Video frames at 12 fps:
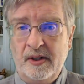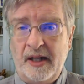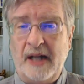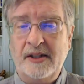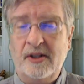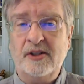
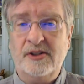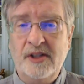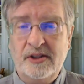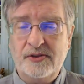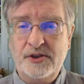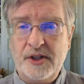That's their
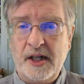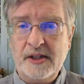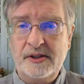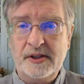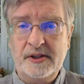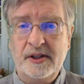sense of
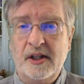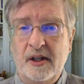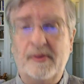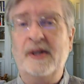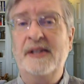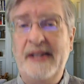justice,
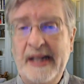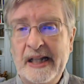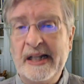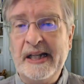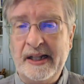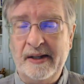but it's
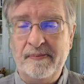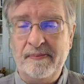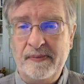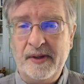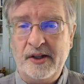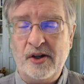killing them.
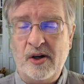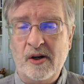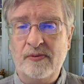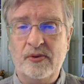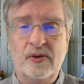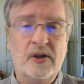It's
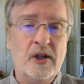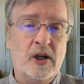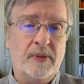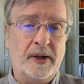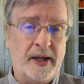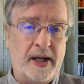harmful.
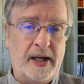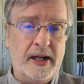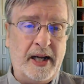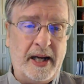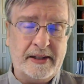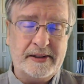But God
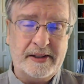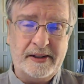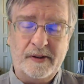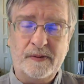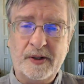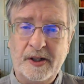has
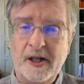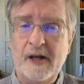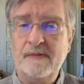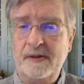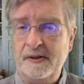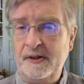different
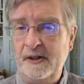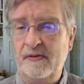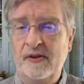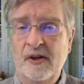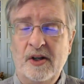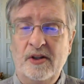types of
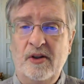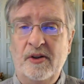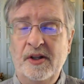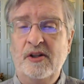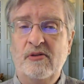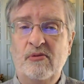gifts. So
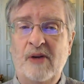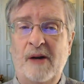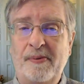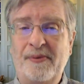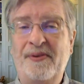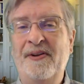this
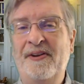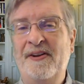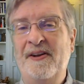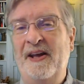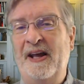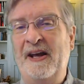represents
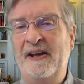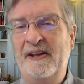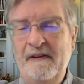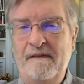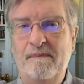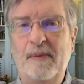a
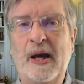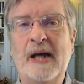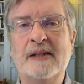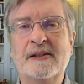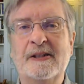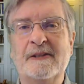gift
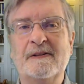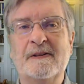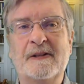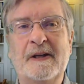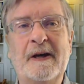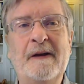basket.
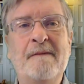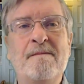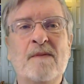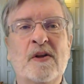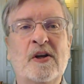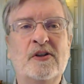Okay,
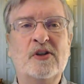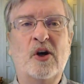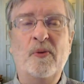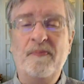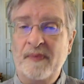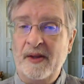
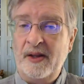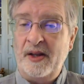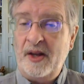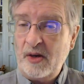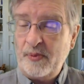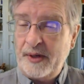so
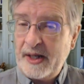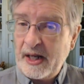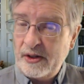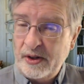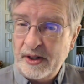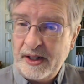here we got
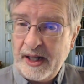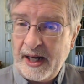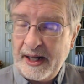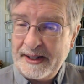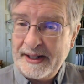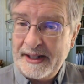to look
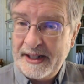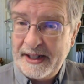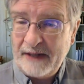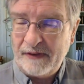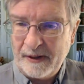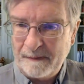at
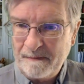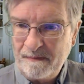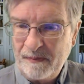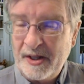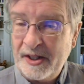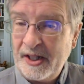giving.
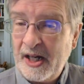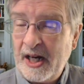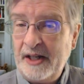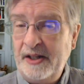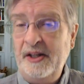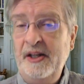The
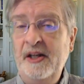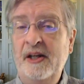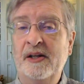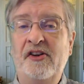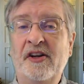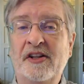
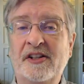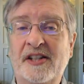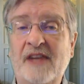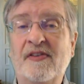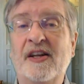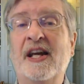idea is
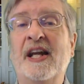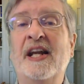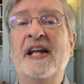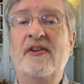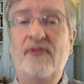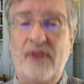giving and
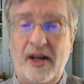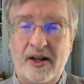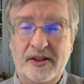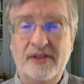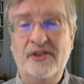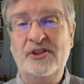is
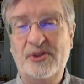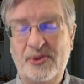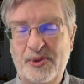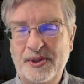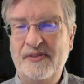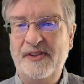found in the
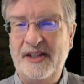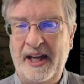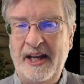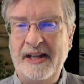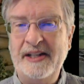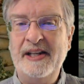story of
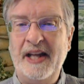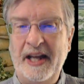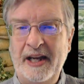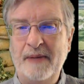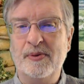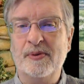Cain and
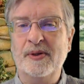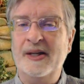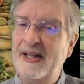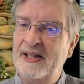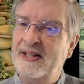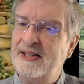Abel and
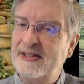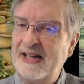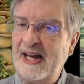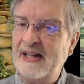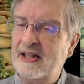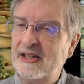ends
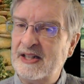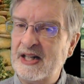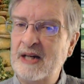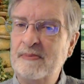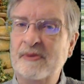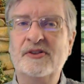at the
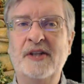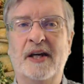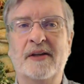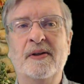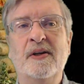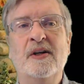time of
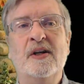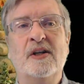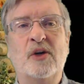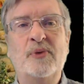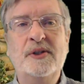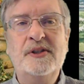Seth.
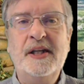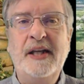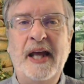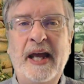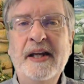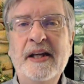So we see
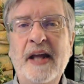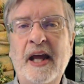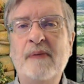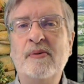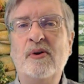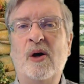Cain and
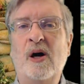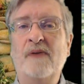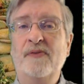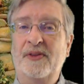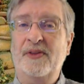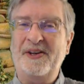Abel
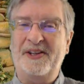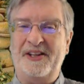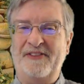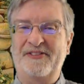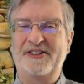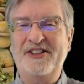offer their
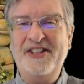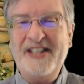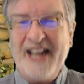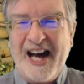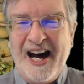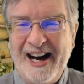gifts to
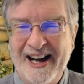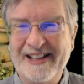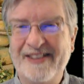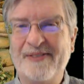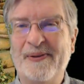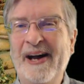God,
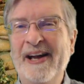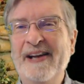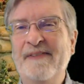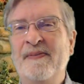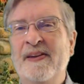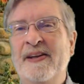
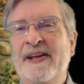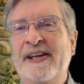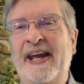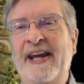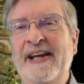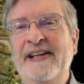right?
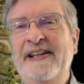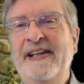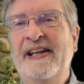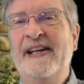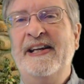Cain